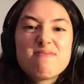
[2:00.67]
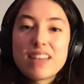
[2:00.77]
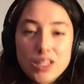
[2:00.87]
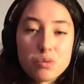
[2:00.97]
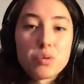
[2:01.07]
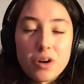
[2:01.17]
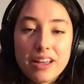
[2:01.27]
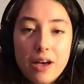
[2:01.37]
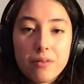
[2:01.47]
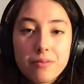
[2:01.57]
things would work
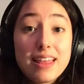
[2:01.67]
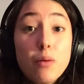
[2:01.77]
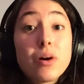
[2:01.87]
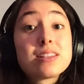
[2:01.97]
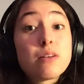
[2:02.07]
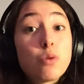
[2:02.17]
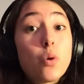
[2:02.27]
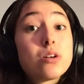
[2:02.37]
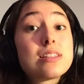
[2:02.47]
out. That was, of course,